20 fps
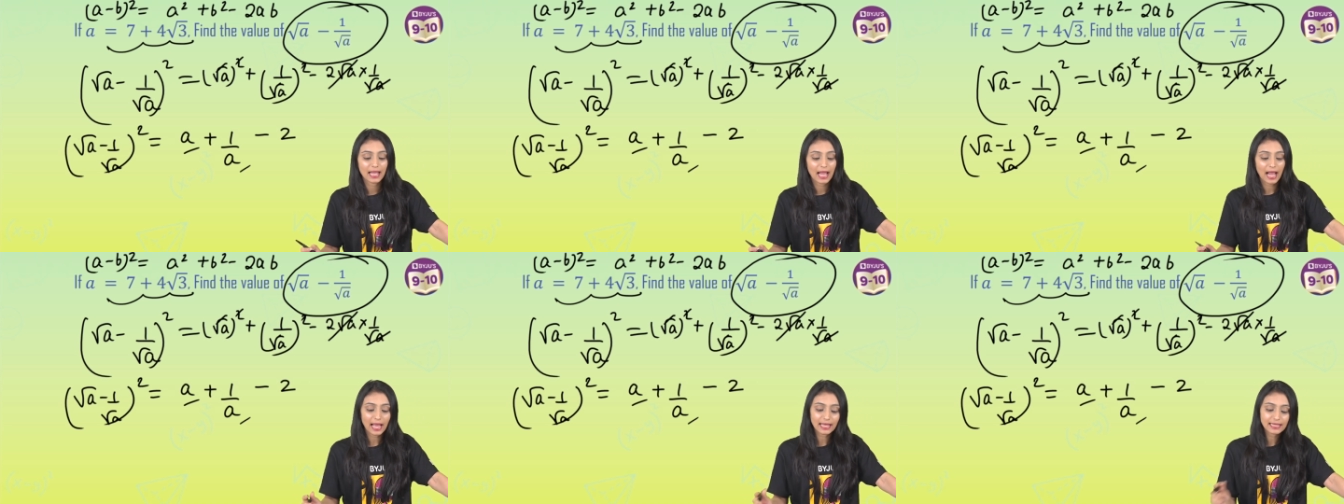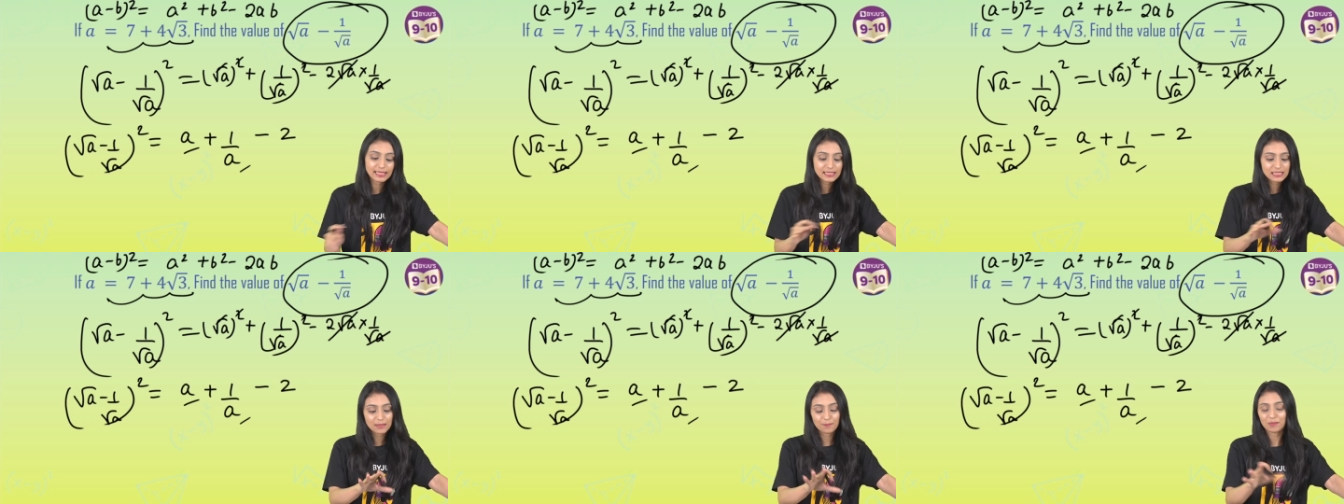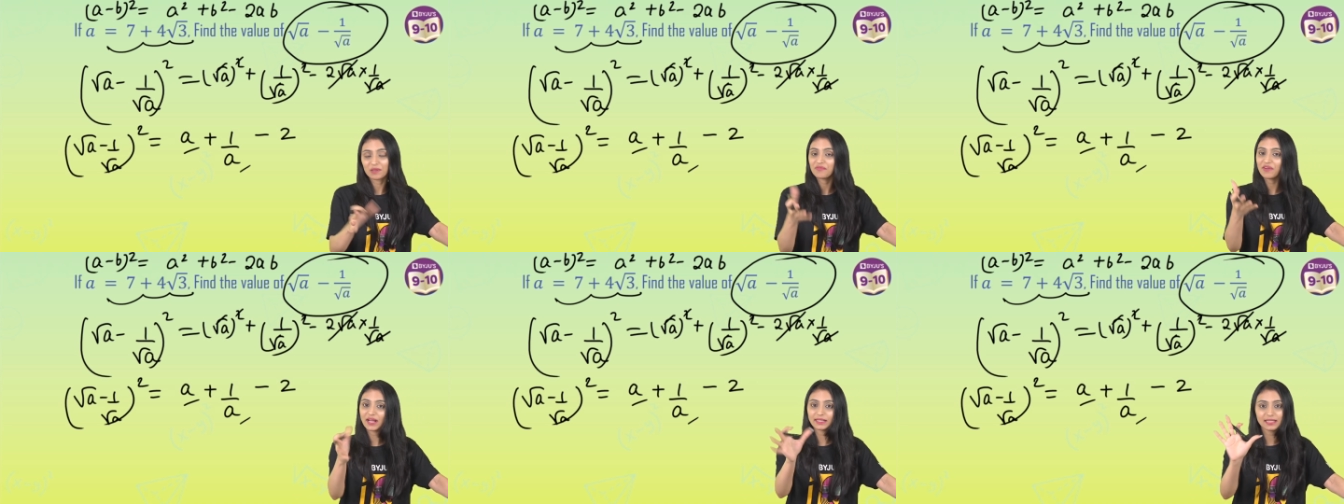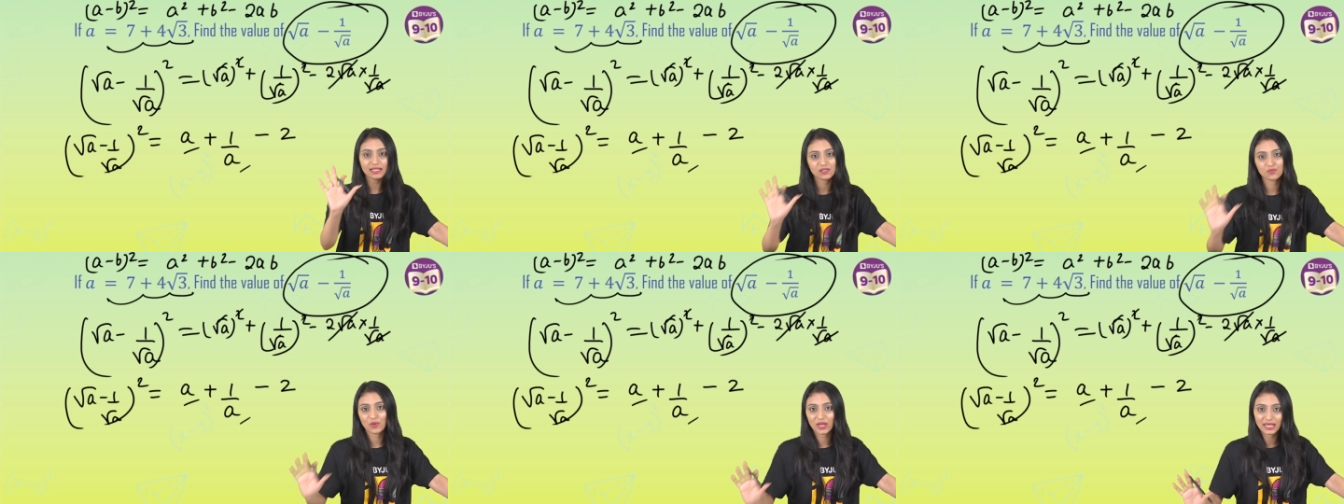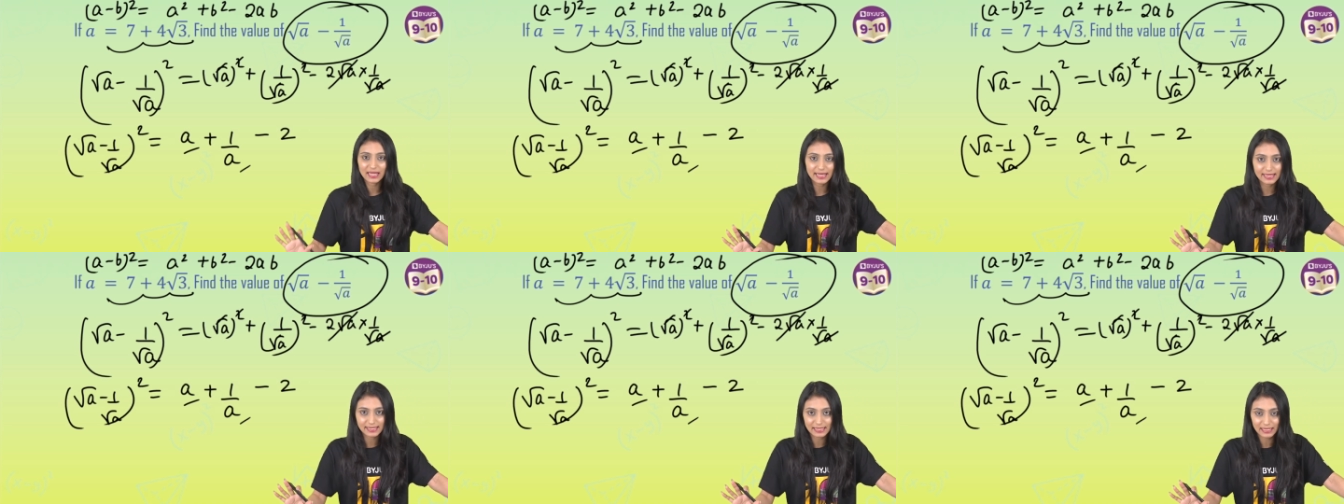I can simplify this very
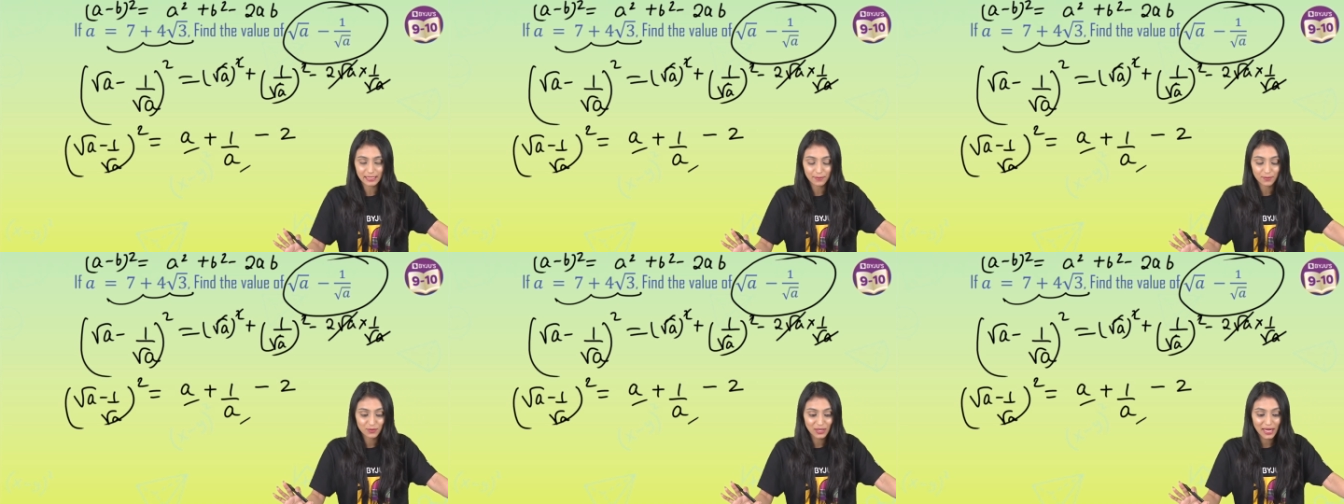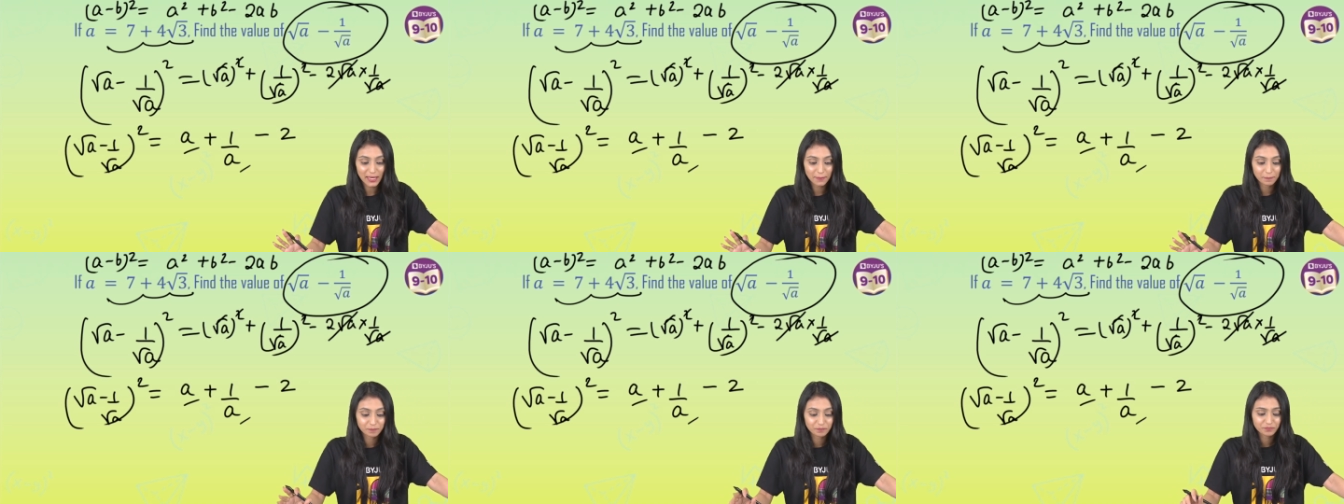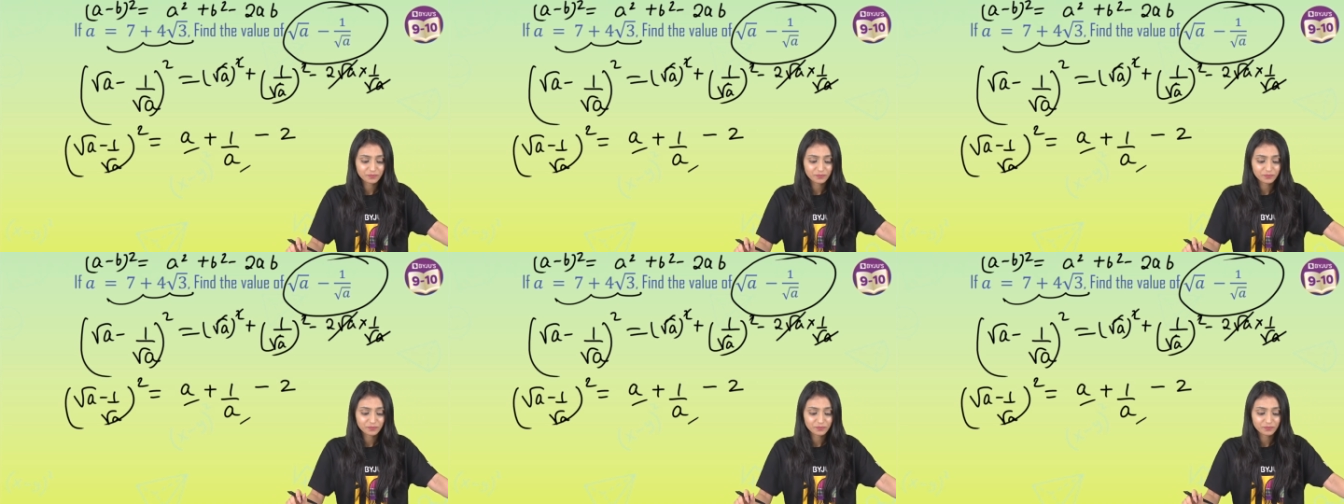easily, right?